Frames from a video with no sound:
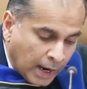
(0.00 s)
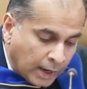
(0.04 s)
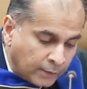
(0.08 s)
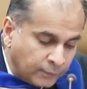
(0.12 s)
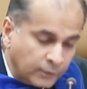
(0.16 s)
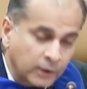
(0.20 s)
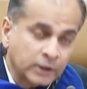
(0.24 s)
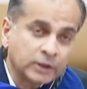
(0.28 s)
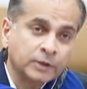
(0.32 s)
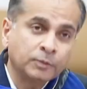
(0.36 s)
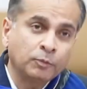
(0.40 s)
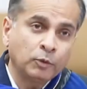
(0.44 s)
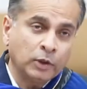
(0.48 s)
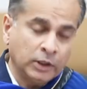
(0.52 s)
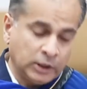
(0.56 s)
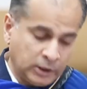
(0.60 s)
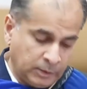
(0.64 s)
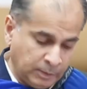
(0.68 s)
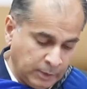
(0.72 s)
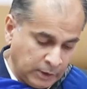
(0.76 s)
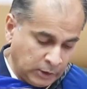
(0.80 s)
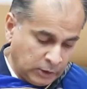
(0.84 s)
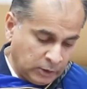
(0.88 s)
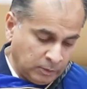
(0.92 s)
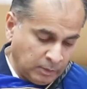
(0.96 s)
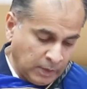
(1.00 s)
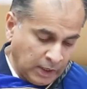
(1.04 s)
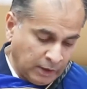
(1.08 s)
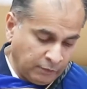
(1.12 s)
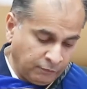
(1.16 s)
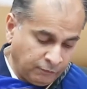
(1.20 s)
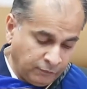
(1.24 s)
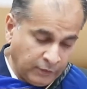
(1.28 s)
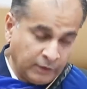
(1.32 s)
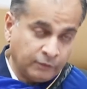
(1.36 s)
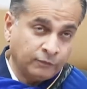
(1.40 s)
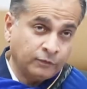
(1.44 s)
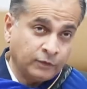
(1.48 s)
And this brings me to my
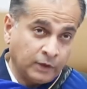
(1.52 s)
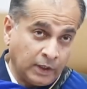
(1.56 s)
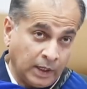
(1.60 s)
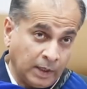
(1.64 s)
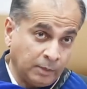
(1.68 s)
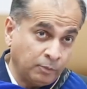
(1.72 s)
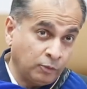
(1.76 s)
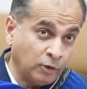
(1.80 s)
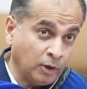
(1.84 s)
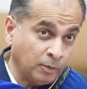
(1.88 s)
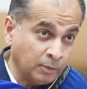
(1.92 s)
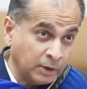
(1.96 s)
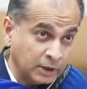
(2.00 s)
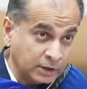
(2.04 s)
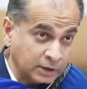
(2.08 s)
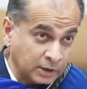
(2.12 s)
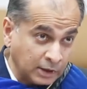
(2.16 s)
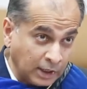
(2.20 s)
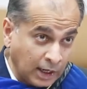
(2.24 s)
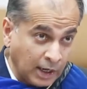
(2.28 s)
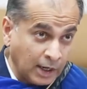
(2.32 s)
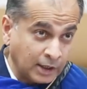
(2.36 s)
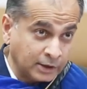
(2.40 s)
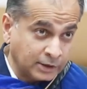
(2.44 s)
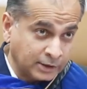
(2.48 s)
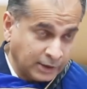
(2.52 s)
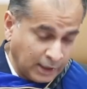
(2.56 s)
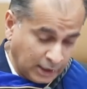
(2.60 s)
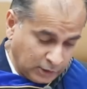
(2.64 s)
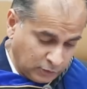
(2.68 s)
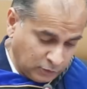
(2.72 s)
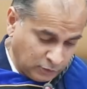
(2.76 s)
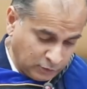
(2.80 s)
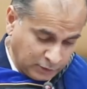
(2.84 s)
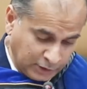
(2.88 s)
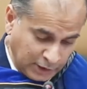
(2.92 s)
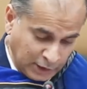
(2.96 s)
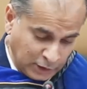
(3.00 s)
fifth, and I promise last
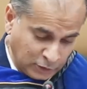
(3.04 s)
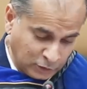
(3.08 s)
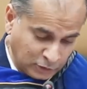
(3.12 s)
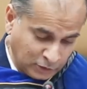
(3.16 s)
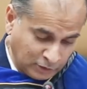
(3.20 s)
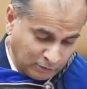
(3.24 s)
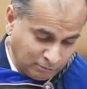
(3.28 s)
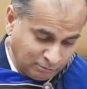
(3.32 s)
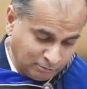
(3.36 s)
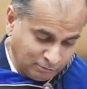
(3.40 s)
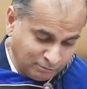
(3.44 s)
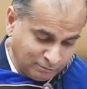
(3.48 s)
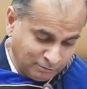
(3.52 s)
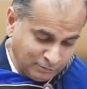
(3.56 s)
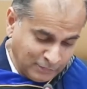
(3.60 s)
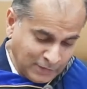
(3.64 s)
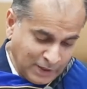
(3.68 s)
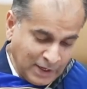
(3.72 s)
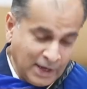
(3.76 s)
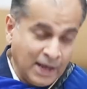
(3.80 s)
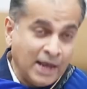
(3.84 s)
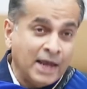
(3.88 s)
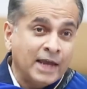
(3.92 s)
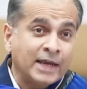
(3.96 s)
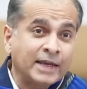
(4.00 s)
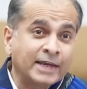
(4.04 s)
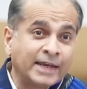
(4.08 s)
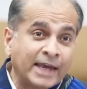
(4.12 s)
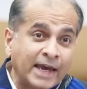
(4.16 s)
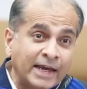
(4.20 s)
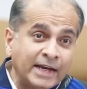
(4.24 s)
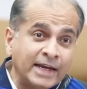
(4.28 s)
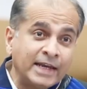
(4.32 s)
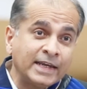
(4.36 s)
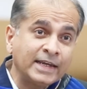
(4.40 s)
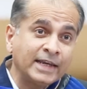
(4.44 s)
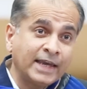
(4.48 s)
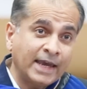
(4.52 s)
exhortation.
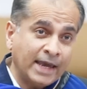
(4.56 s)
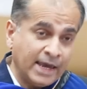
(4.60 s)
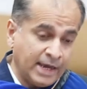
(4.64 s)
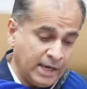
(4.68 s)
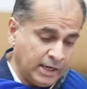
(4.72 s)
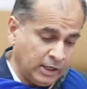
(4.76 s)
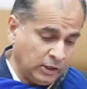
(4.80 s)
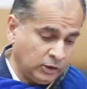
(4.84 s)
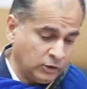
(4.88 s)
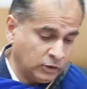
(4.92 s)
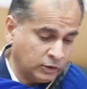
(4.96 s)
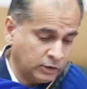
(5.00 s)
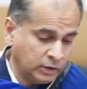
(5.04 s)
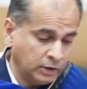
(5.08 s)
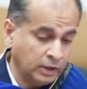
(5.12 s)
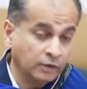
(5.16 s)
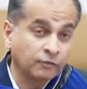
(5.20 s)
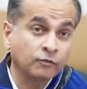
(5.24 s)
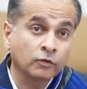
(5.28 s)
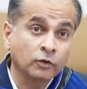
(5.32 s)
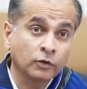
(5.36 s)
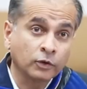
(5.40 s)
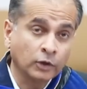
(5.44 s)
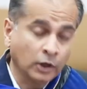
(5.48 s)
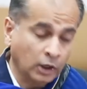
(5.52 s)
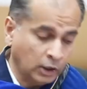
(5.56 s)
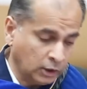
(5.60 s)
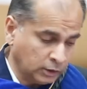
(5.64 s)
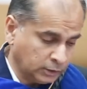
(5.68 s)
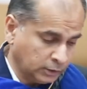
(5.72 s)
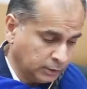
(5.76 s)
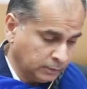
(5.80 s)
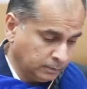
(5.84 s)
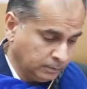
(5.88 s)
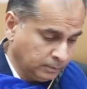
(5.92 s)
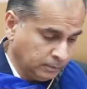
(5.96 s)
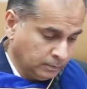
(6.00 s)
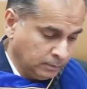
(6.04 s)
Get engaged if you're
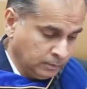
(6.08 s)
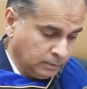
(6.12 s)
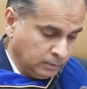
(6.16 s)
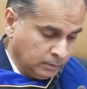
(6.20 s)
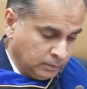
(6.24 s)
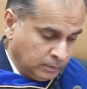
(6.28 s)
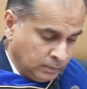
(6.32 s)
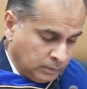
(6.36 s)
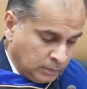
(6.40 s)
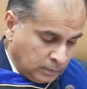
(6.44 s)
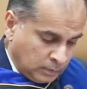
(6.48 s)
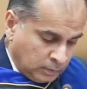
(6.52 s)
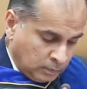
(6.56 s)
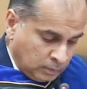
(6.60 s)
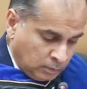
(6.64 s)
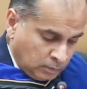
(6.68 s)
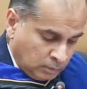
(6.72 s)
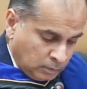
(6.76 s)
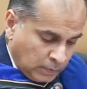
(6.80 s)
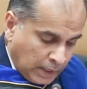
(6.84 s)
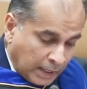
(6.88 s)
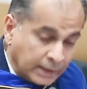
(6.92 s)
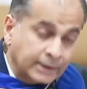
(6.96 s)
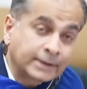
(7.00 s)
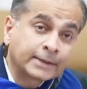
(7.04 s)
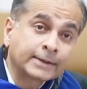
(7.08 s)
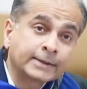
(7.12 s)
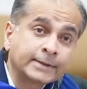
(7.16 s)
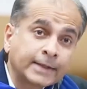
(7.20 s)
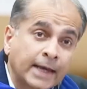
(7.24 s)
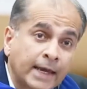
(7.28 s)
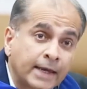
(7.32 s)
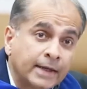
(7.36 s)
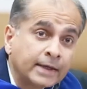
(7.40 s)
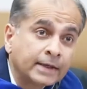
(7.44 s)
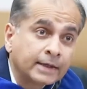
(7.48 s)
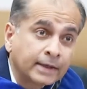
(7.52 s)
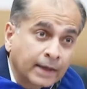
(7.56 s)
not, and
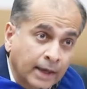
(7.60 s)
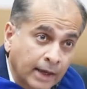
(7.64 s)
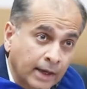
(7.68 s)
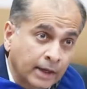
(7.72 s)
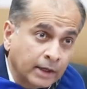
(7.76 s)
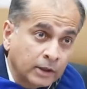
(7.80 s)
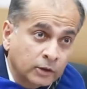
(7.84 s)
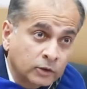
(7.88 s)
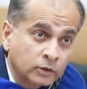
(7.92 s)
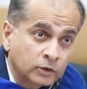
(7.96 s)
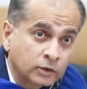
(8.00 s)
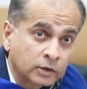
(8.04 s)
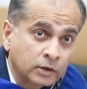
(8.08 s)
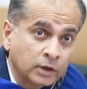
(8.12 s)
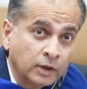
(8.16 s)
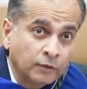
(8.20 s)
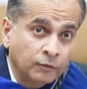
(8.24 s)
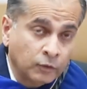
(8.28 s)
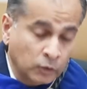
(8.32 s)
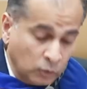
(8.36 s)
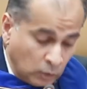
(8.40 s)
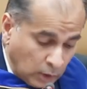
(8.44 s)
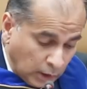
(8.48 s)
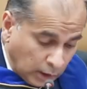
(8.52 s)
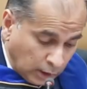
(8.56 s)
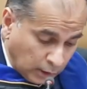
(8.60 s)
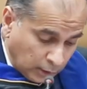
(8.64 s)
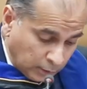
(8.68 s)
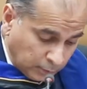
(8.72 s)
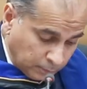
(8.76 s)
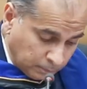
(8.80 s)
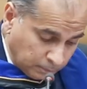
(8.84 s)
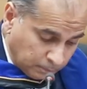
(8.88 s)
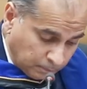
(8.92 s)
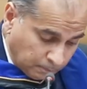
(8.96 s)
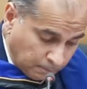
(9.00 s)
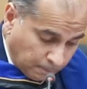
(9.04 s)
stay engaged if you are.